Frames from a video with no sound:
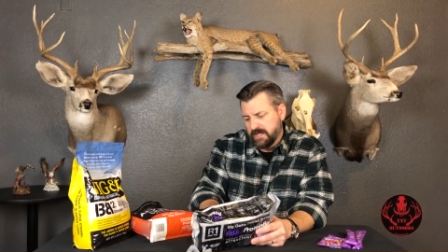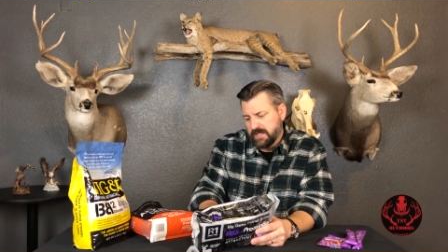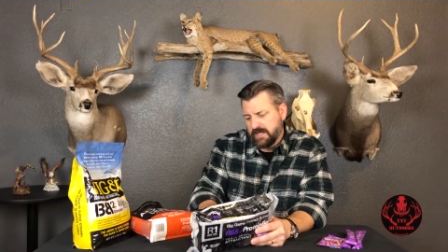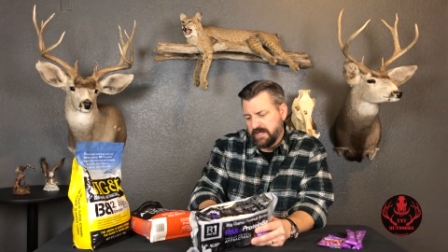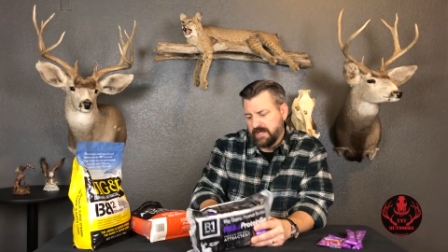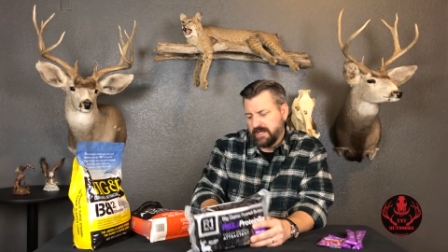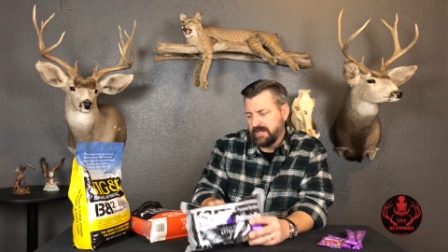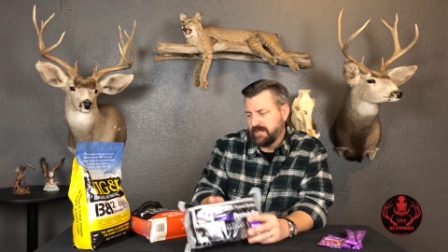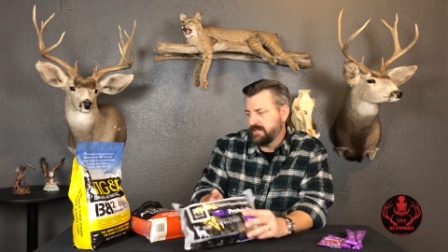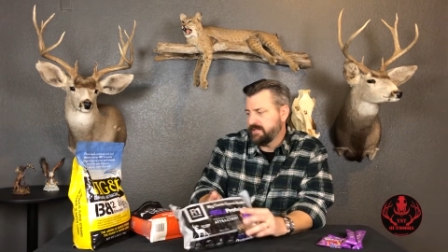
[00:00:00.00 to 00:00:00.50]

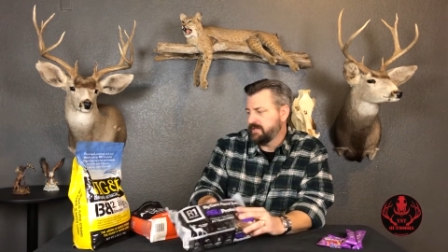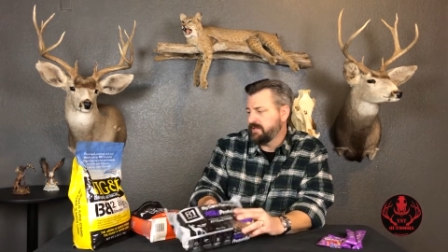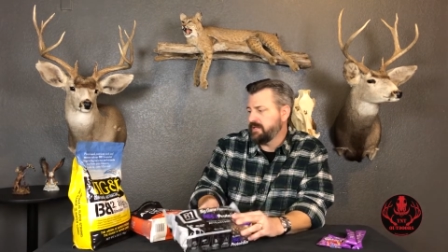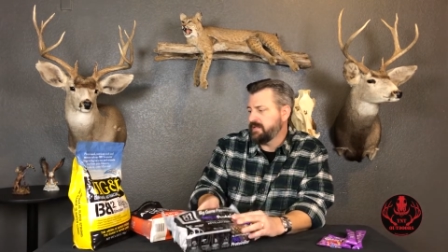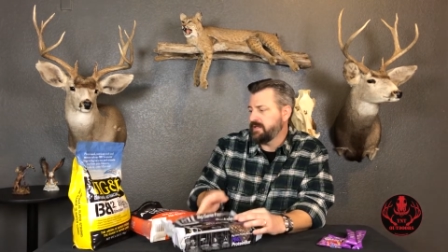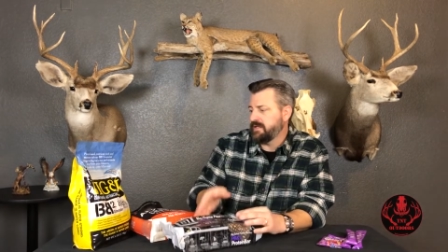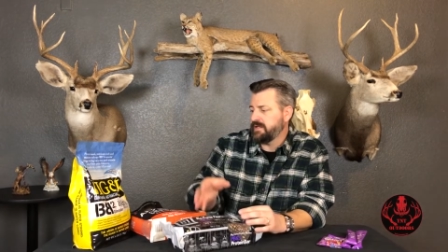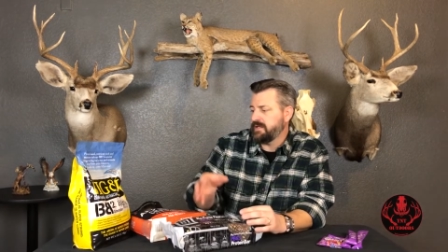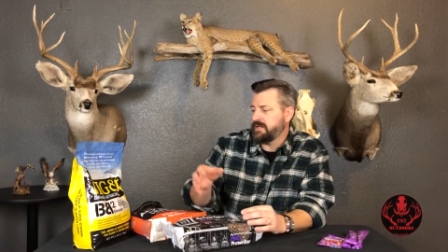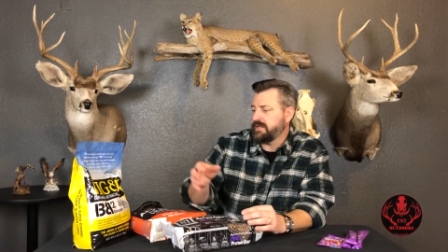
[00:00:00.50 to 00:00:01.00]
And
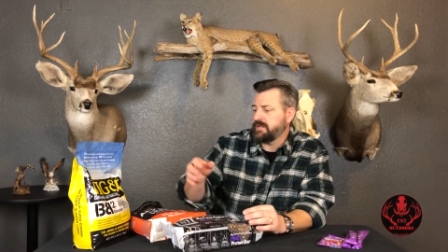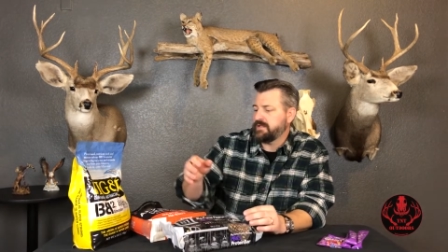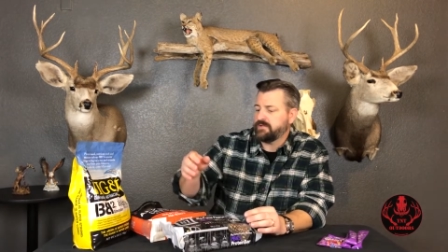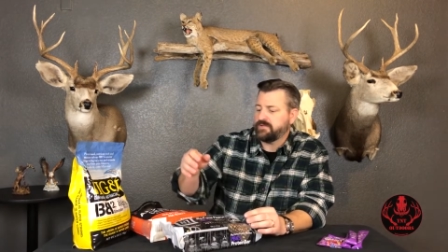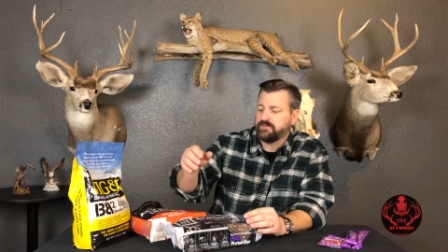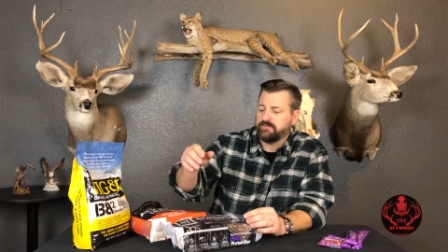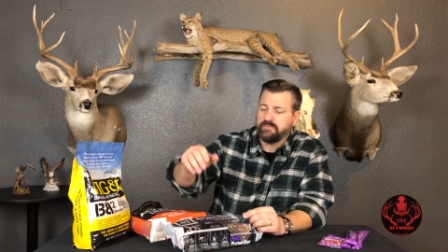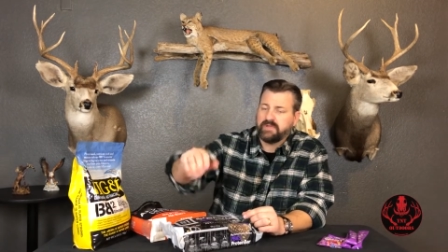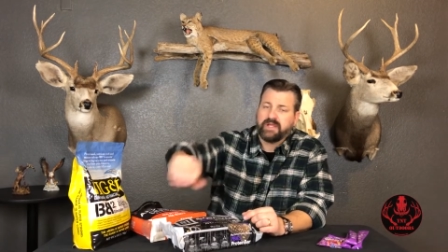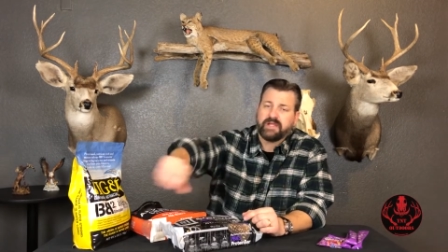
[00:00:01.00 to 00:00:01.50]
then,
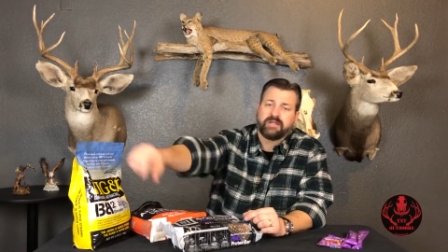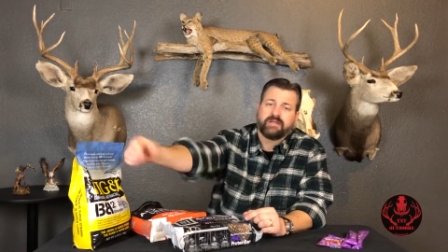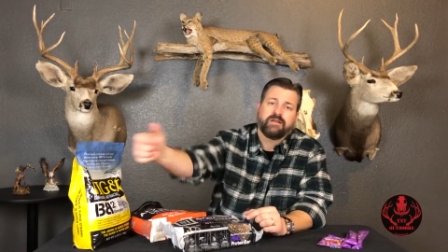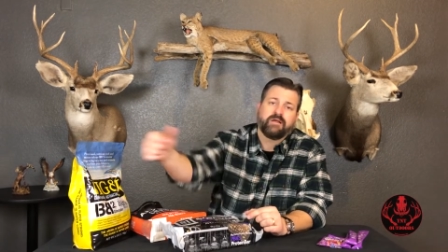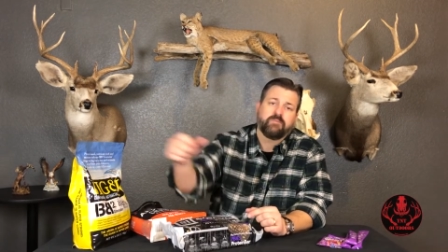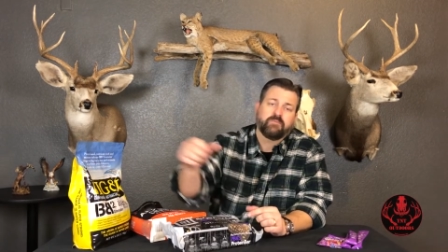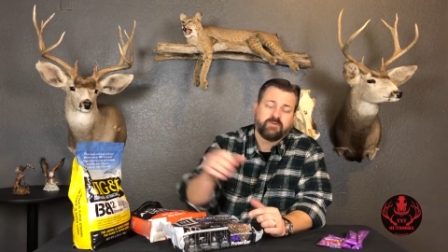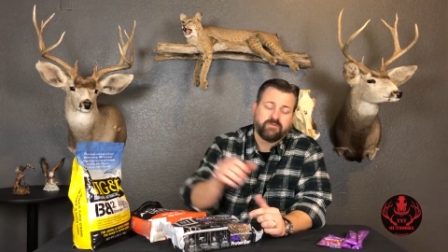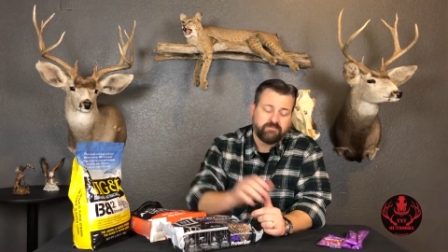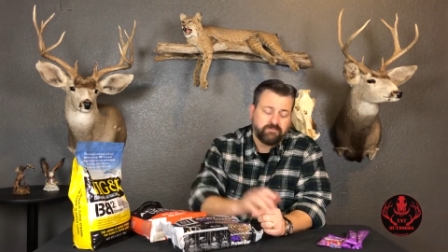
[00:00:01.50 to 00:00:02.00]
to make
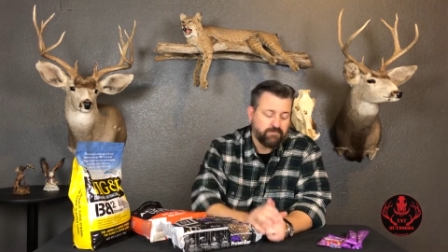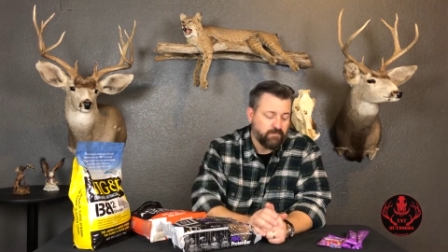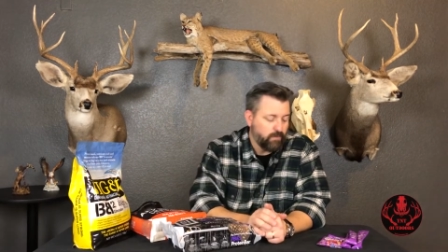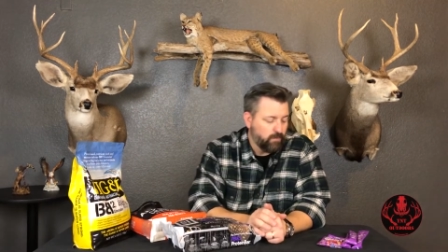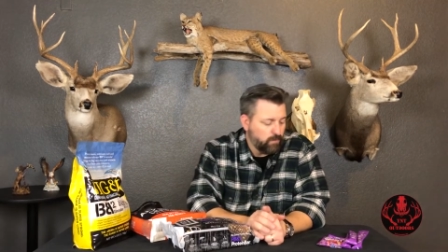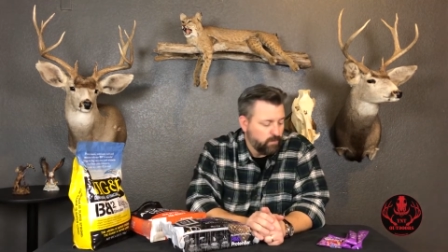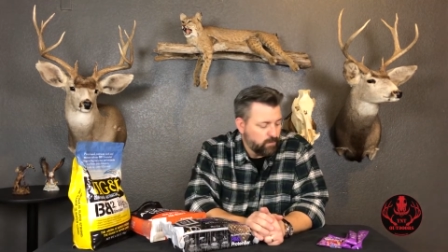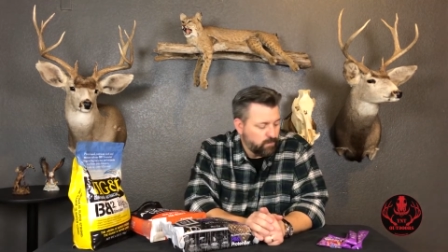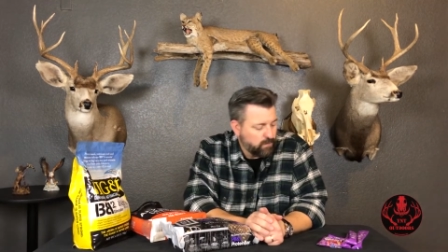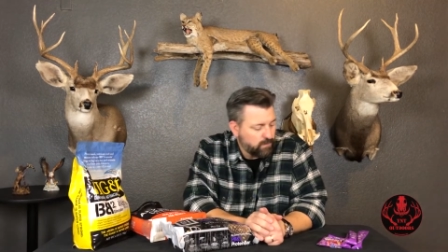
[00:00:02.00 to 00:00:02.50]
number
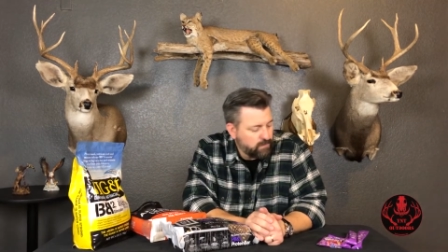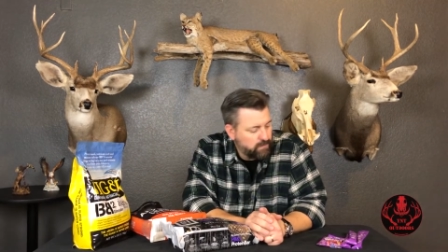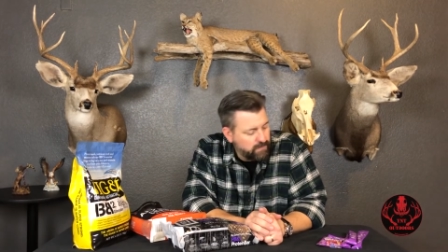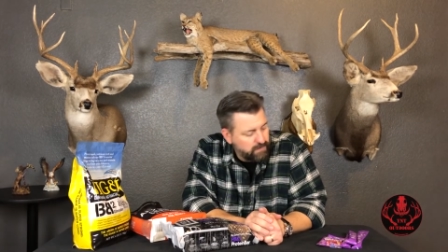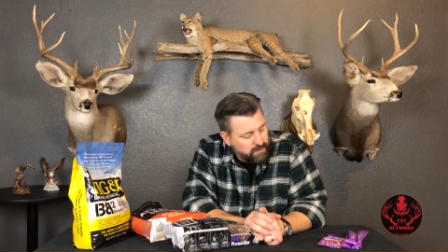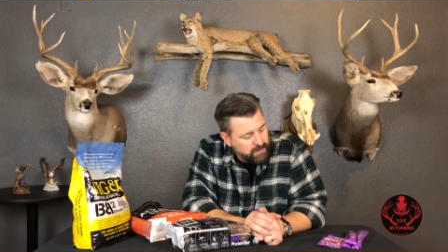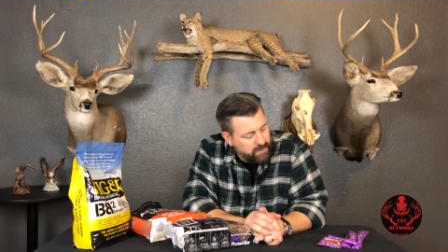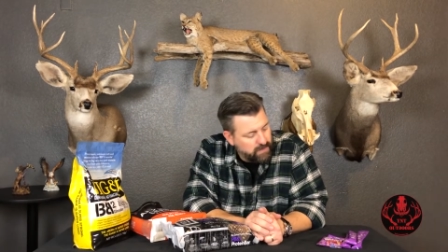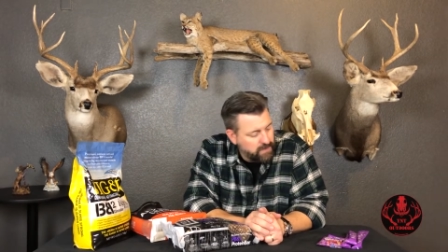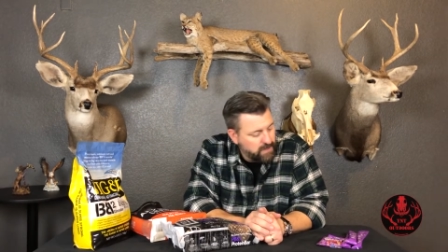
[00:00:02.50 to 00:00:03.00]

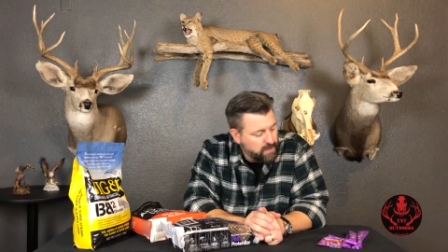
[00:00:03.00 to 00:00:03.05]
4,